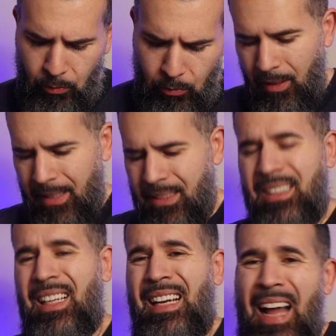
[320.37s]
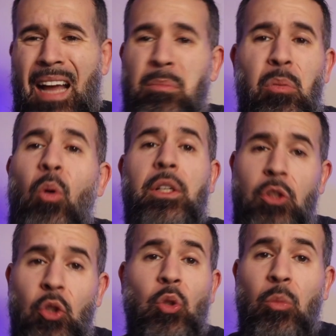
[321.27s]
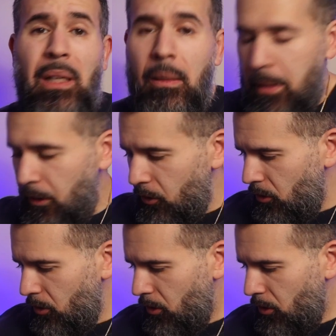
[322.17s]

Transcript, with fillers: So I guess it's a 9.2 millimeter.